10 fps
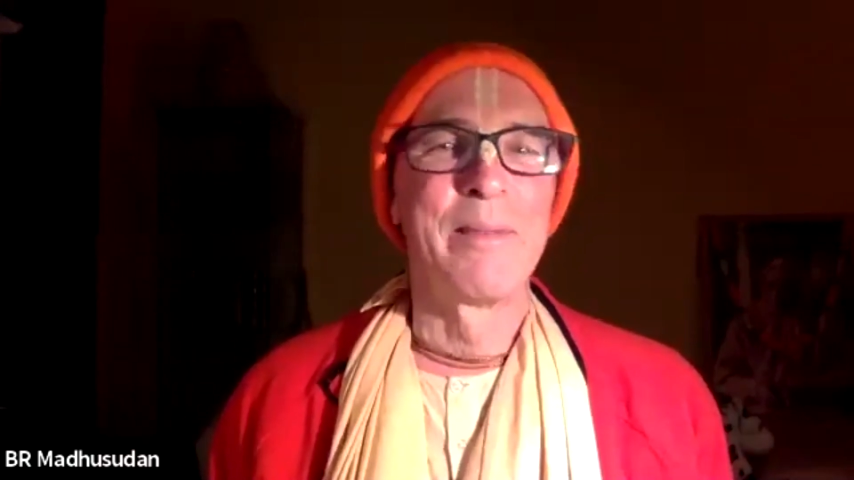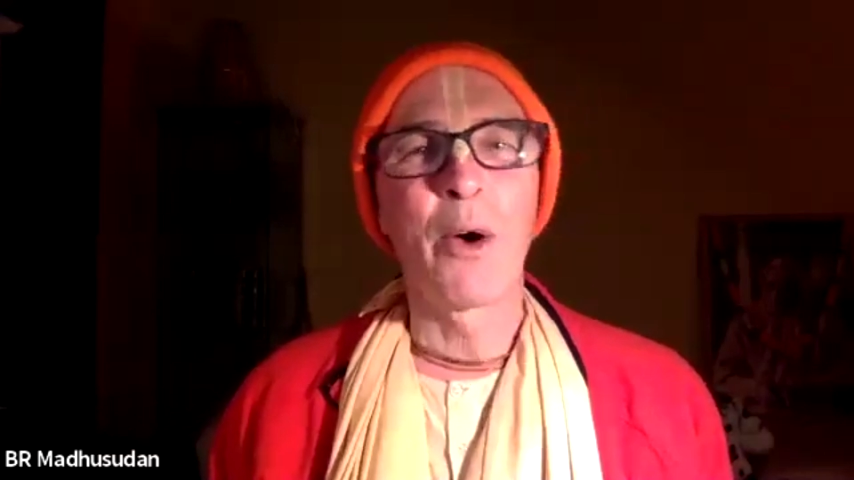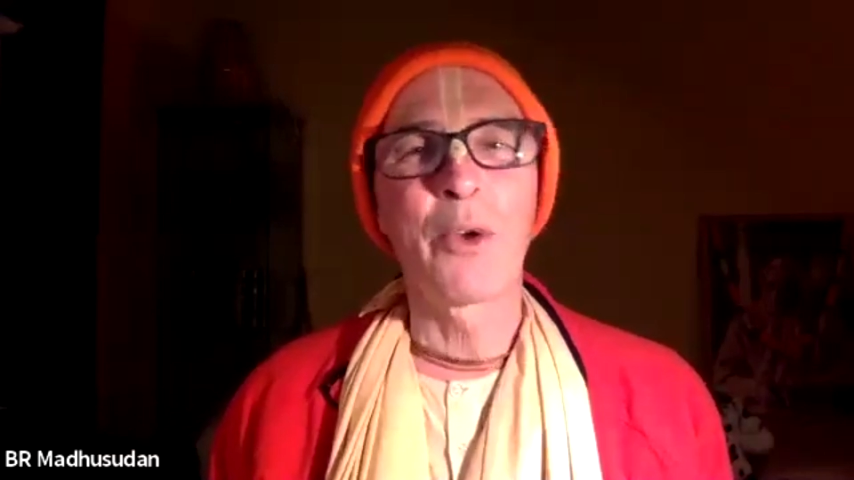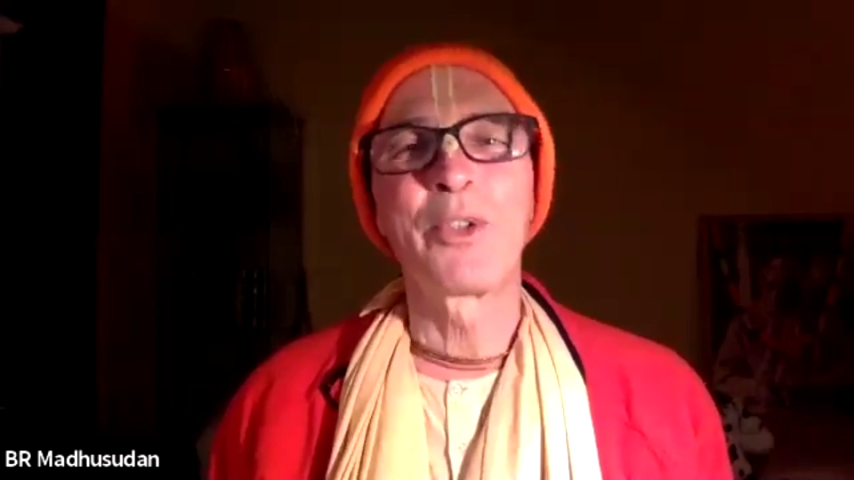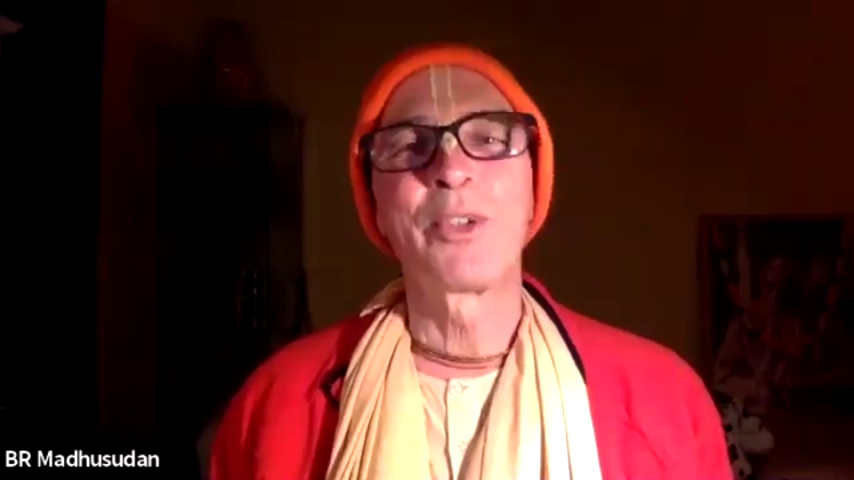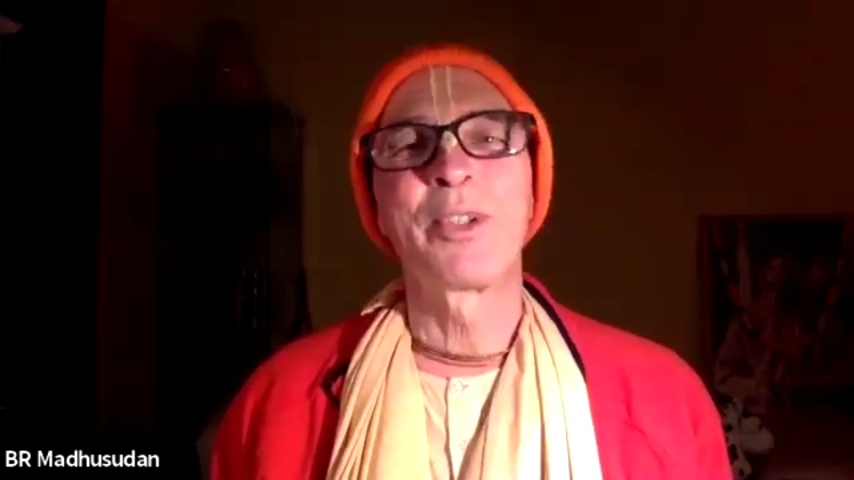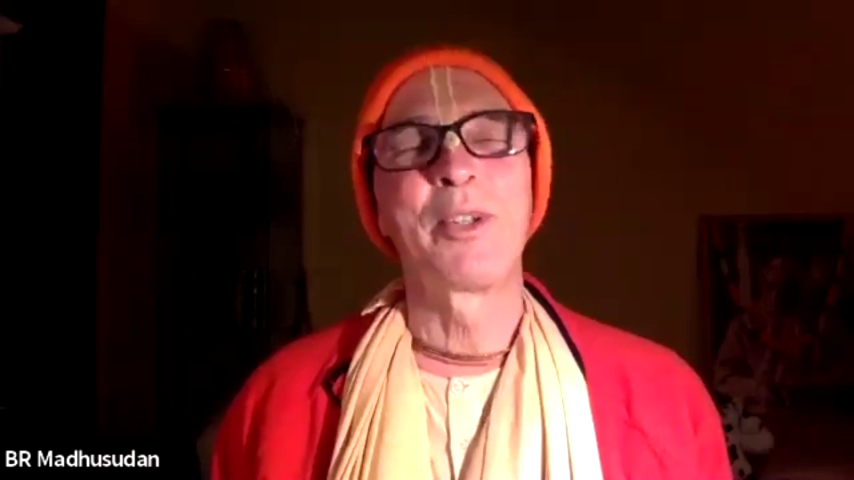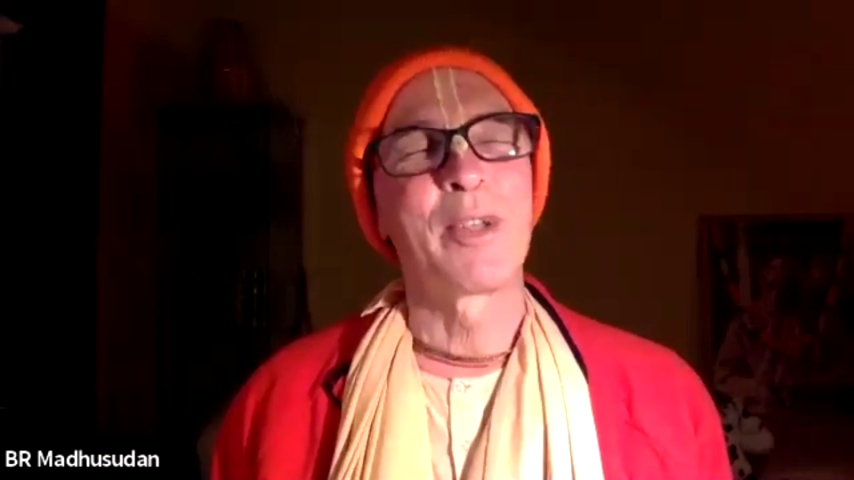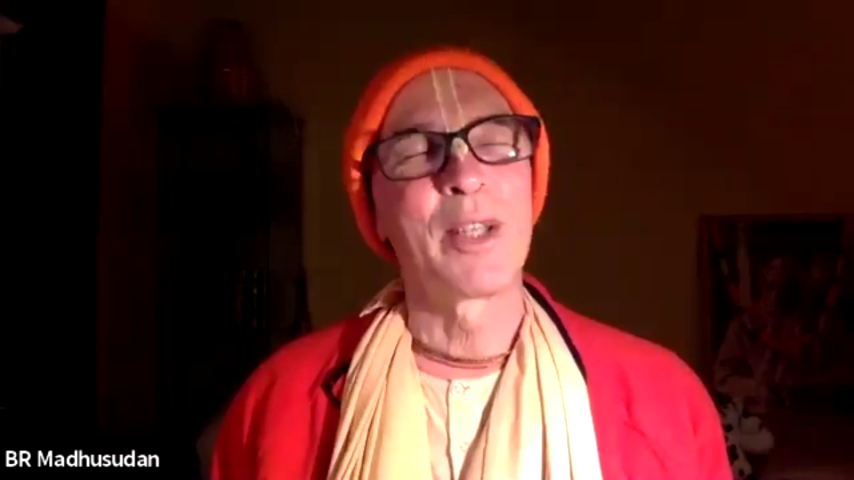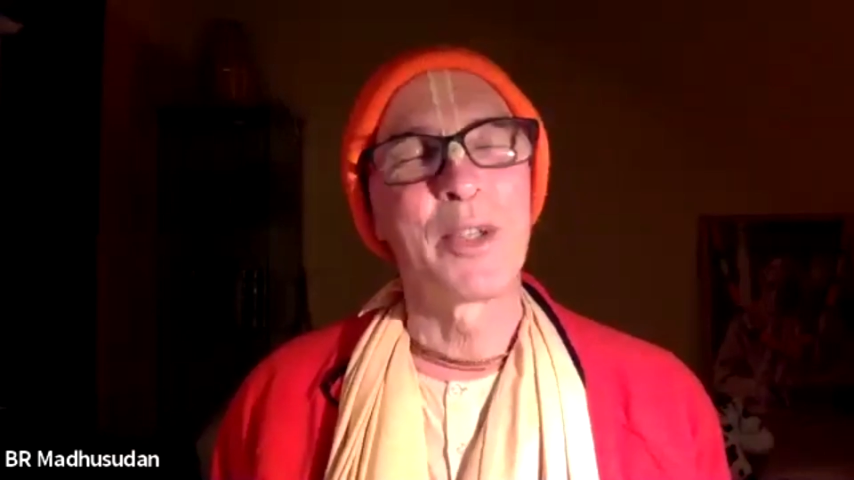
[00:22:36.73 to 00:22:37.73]

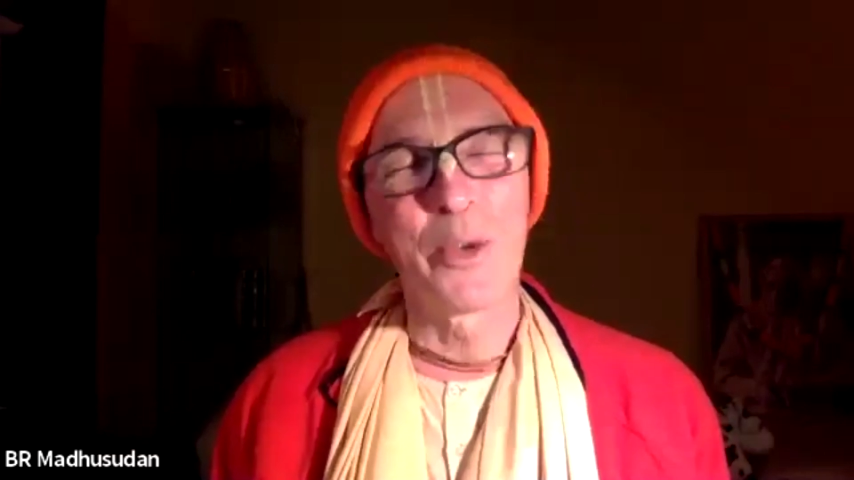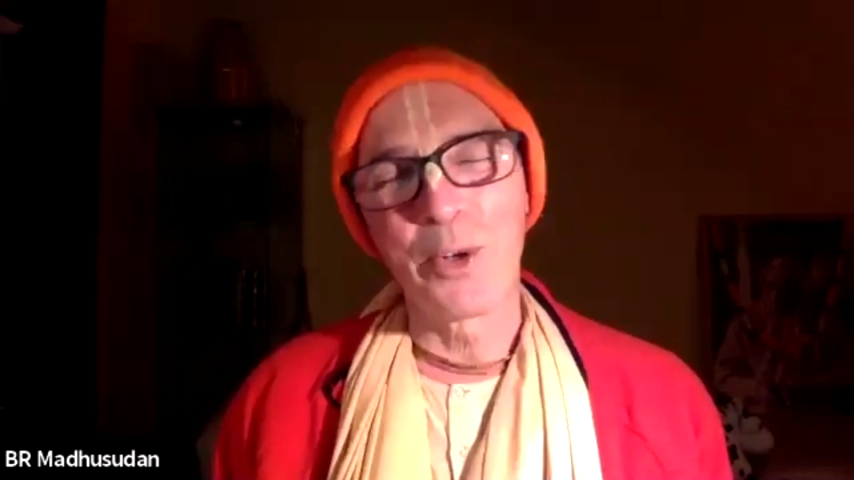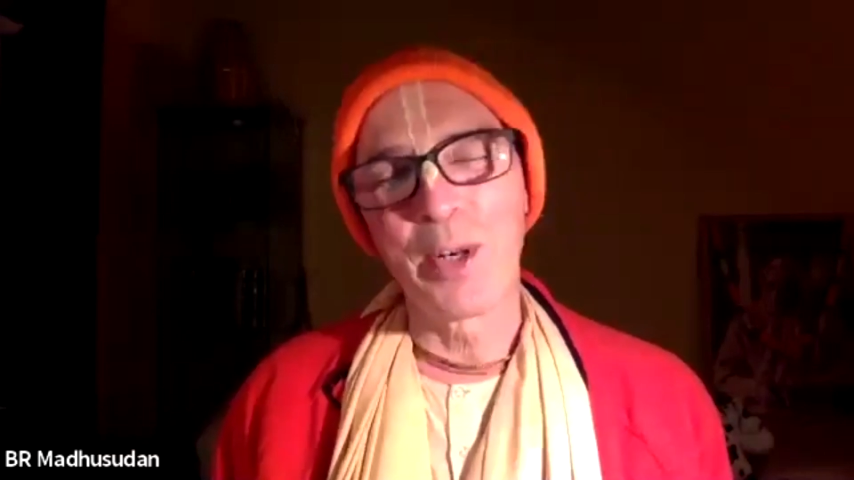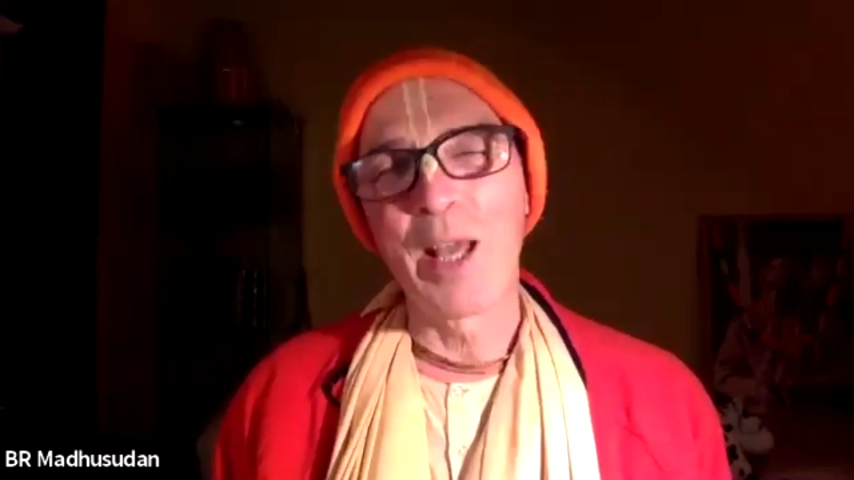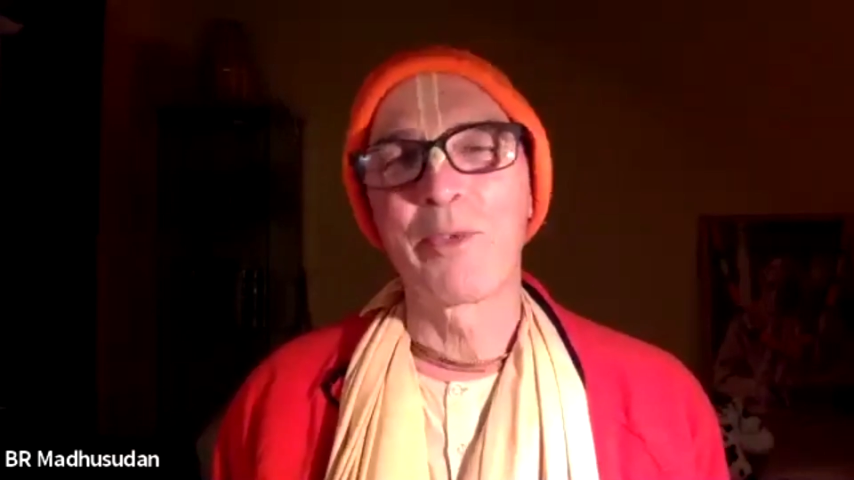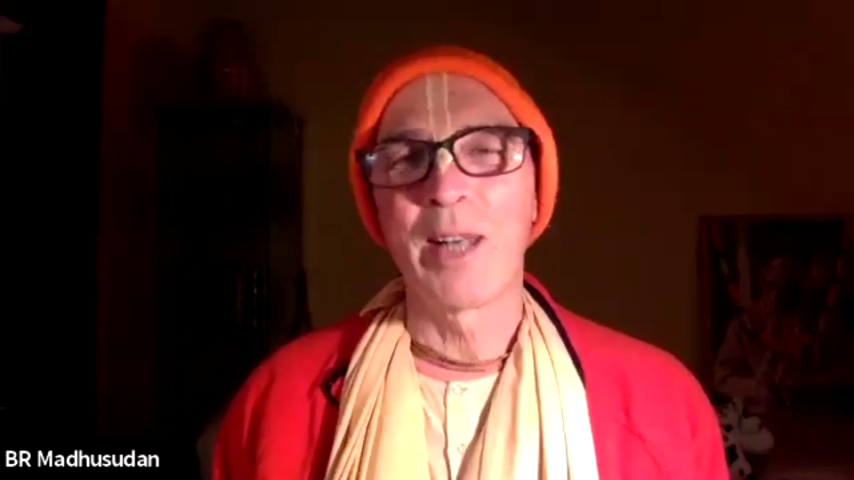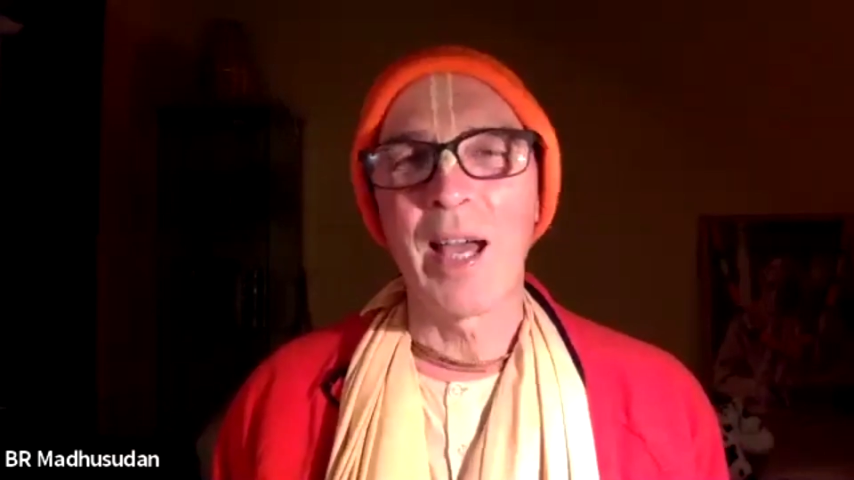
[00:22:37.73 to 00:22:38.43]
positively Gurudev